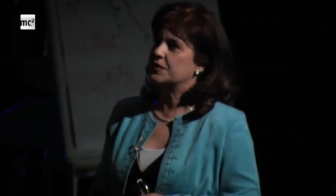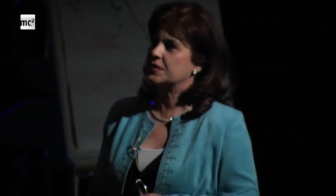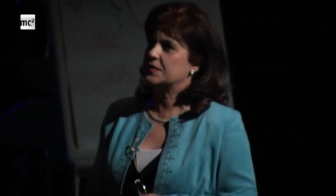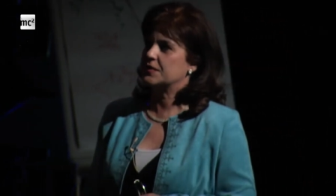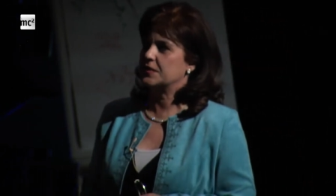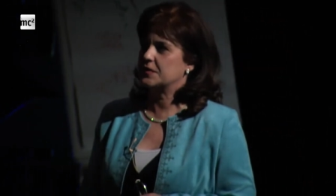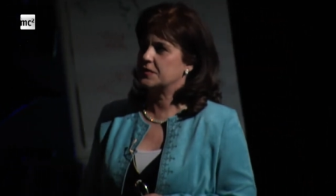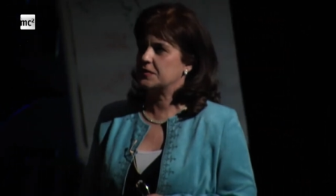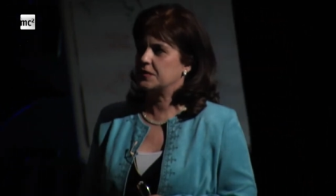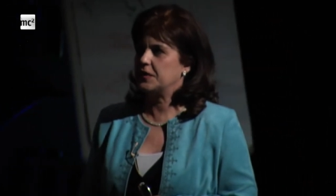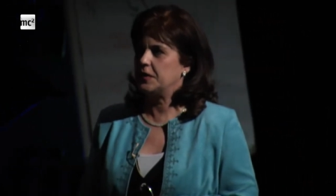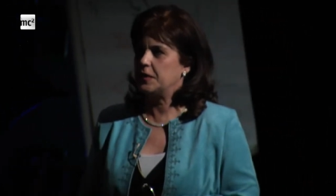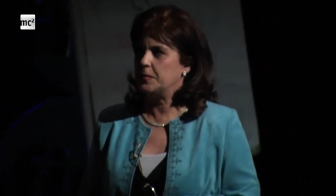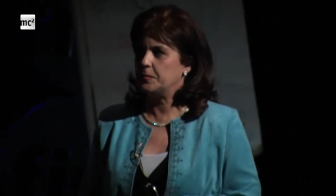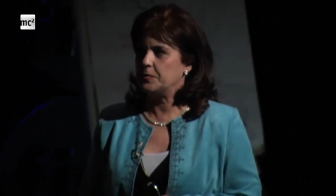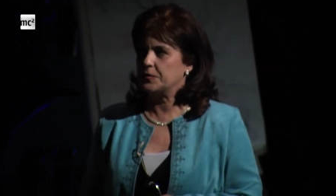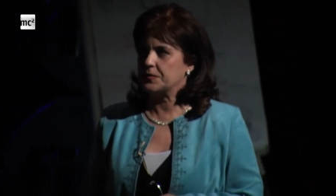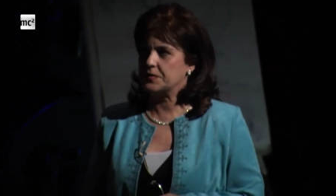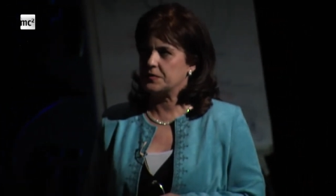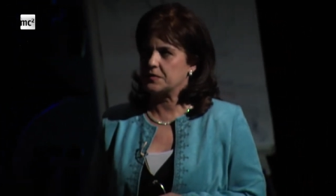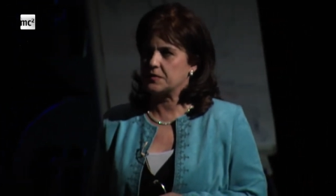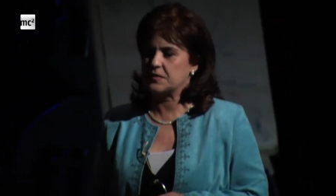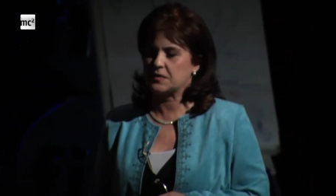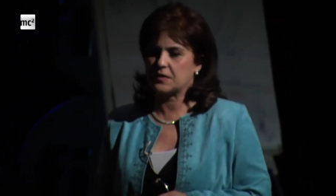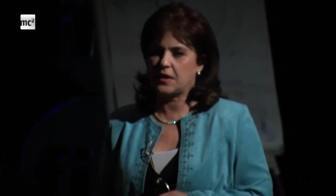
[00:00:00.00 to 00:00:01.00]
to a sustainable
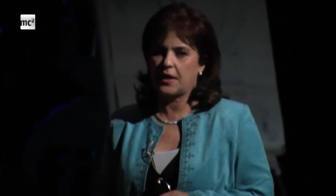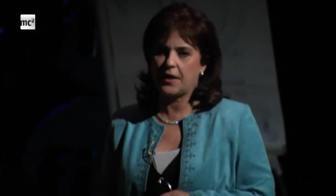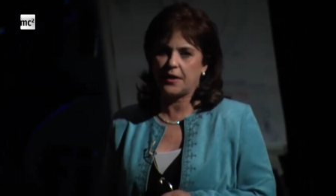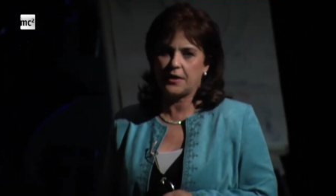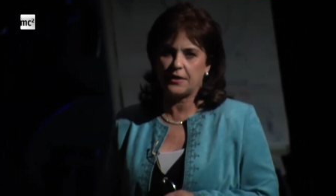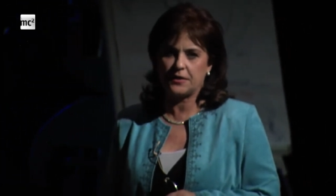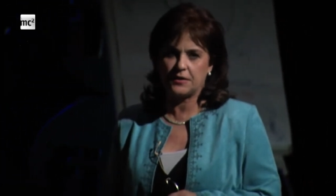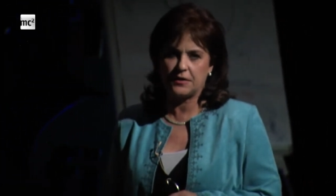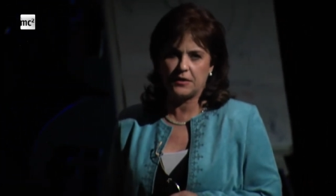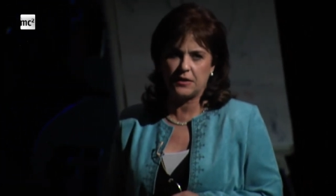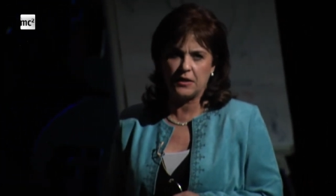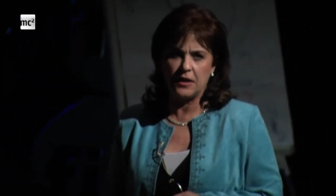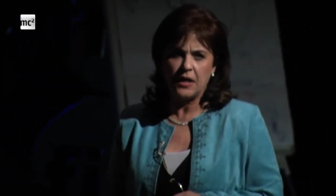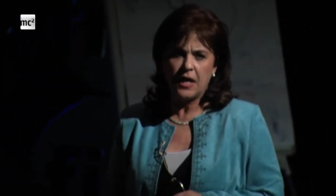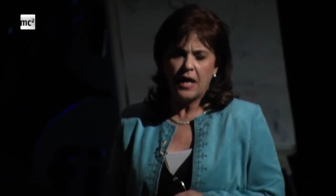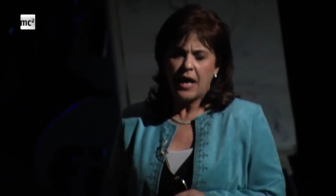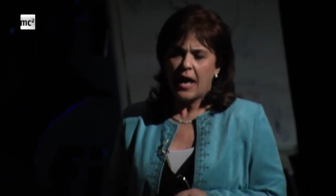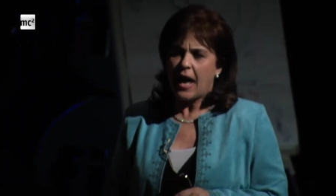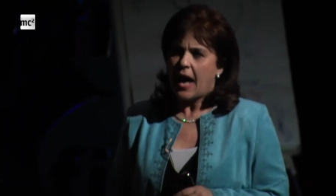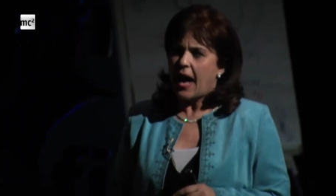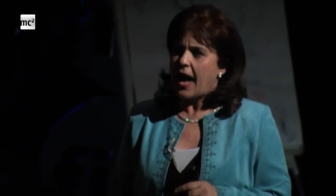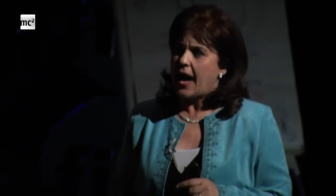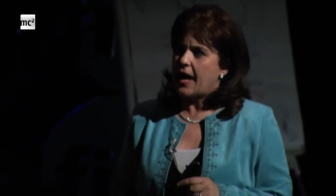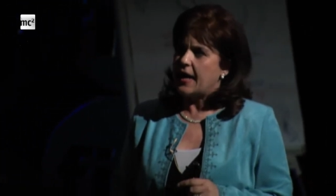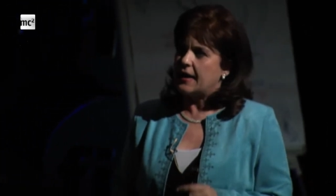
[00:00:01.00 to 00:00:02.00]
society
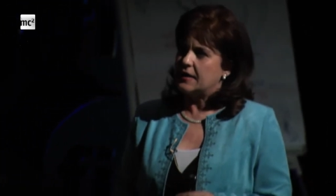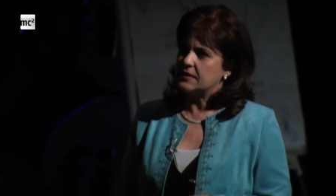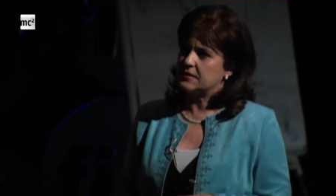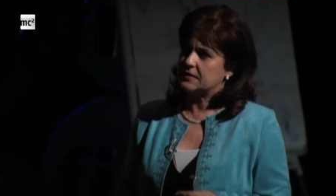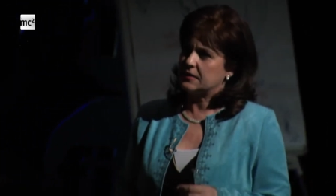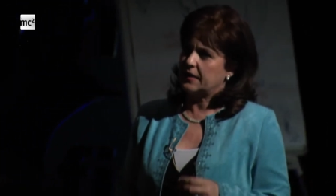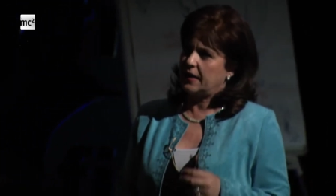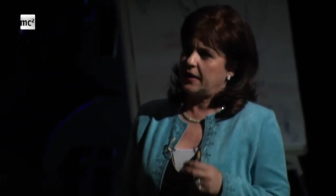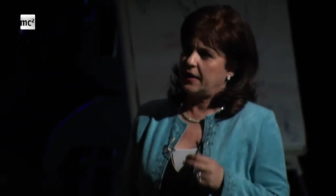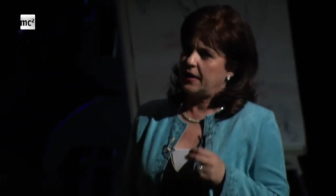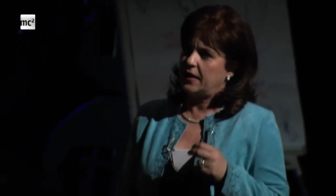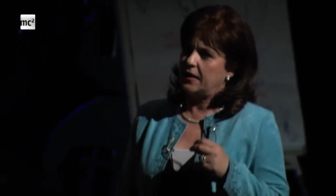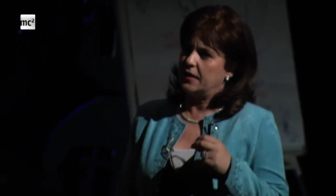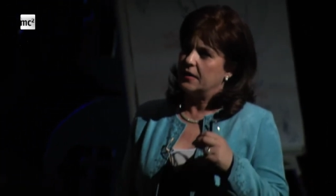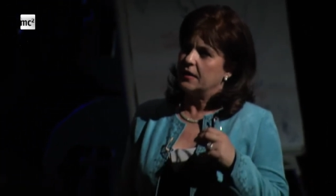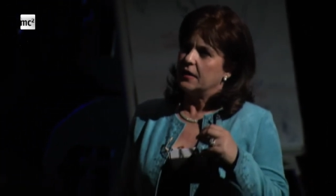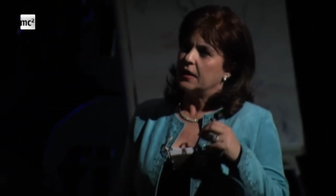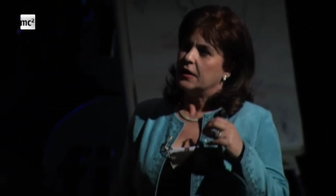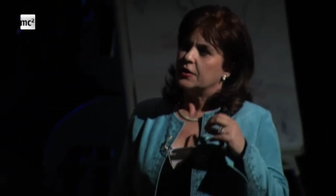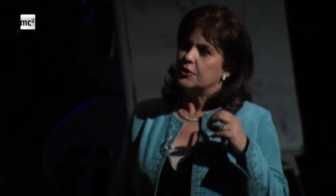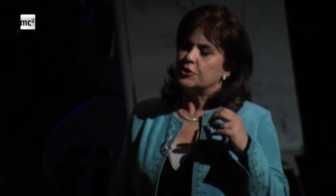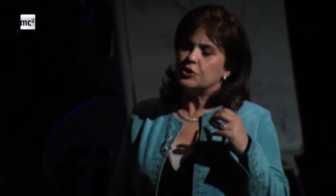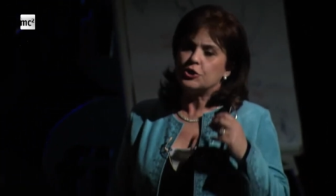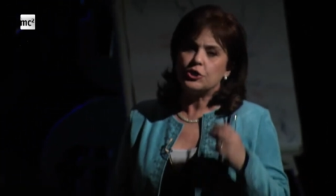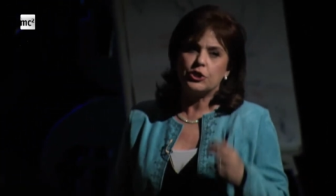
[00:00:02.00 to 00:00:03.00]
as a
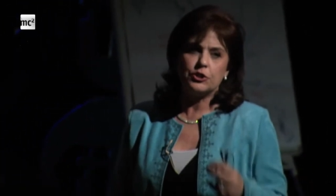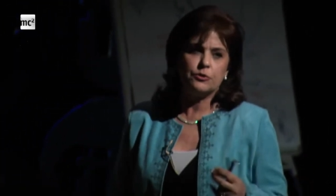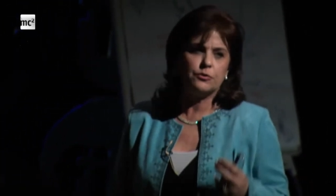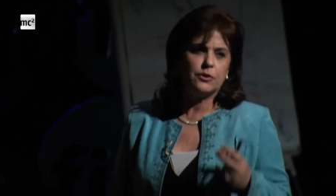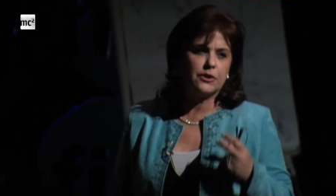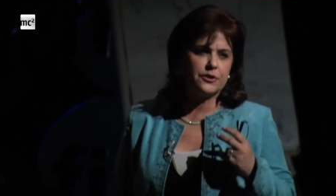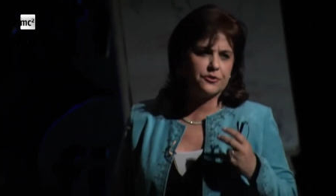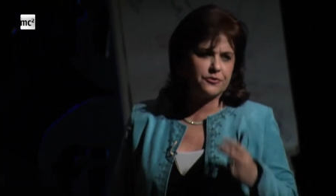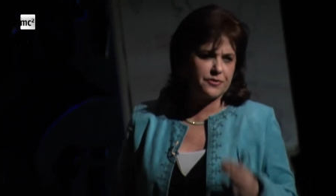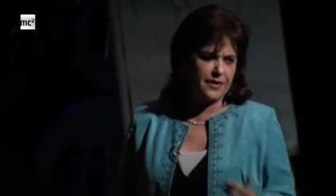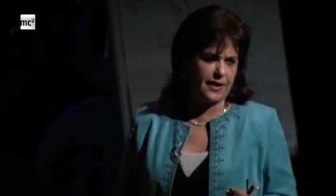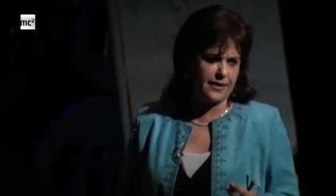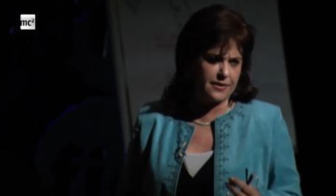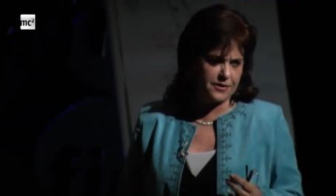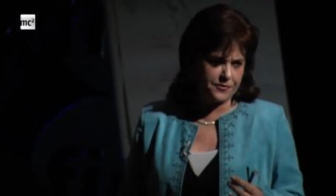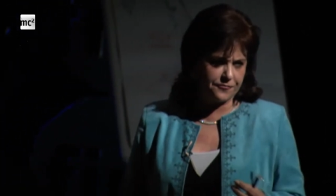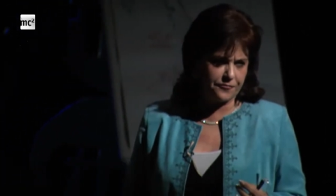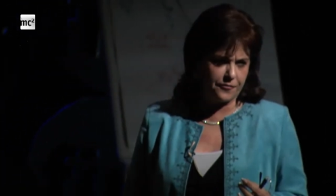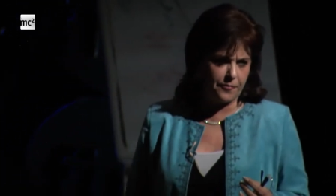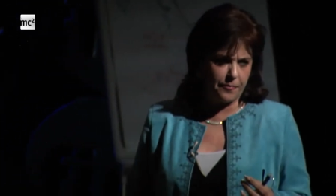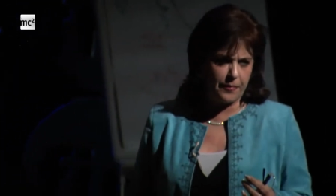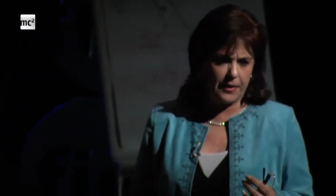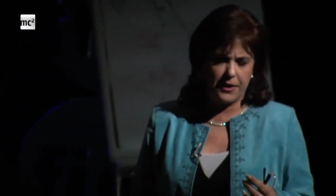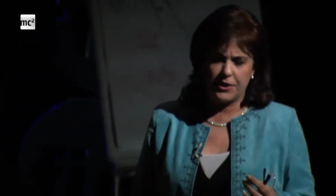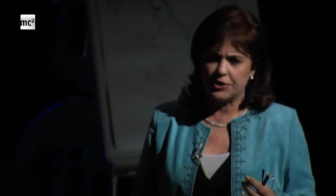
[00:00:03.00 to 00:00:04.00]
dual
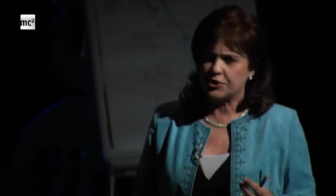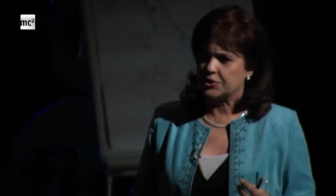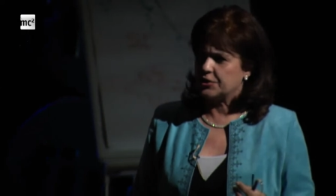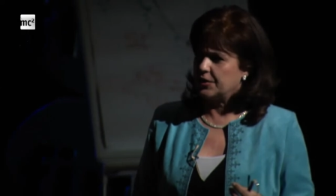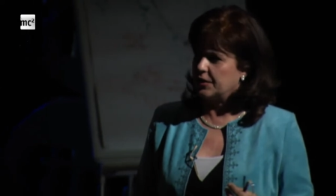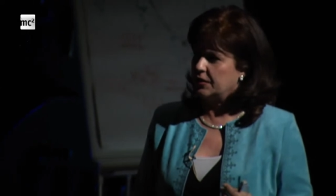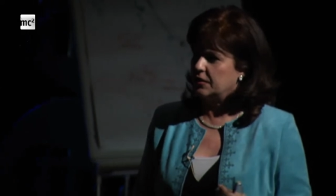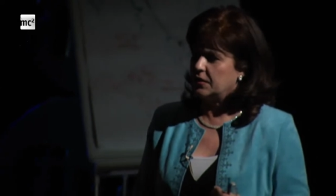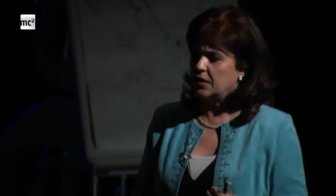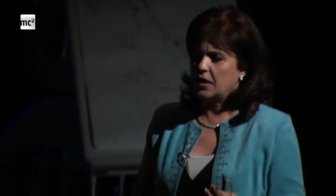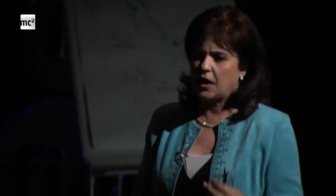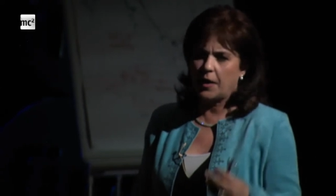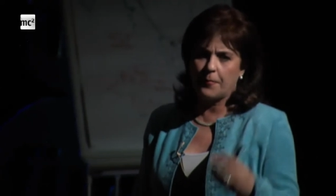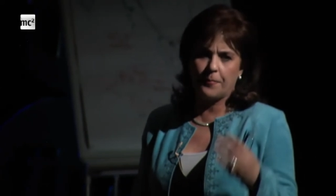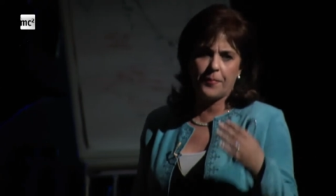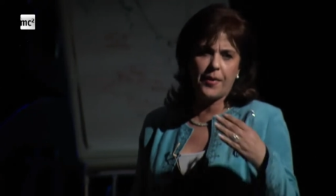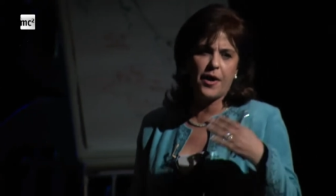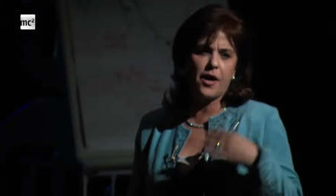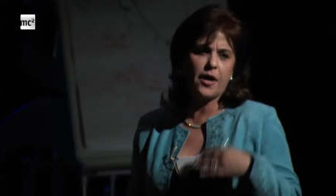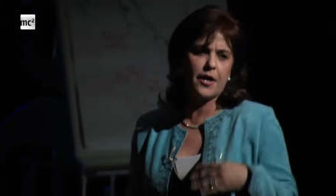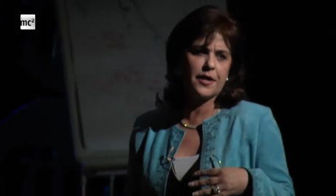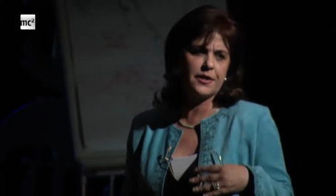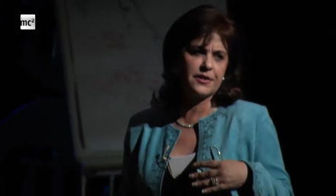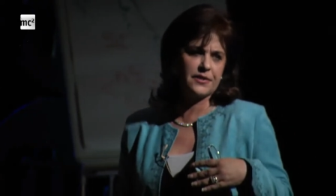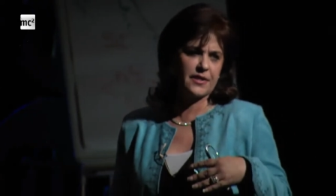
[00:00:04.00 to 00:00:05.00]
transformation. A
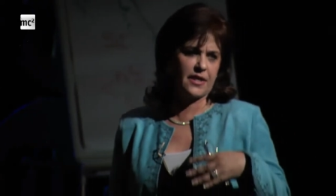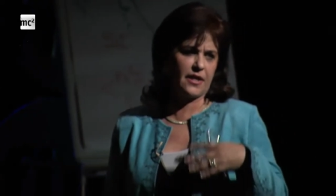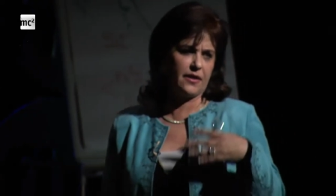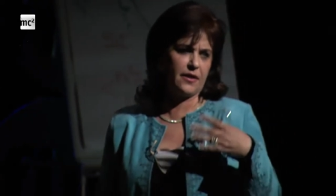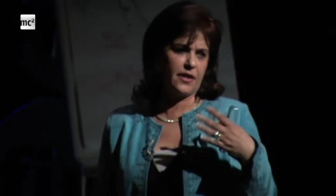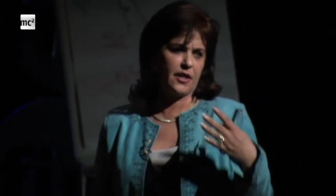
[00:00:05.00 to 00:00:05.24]
part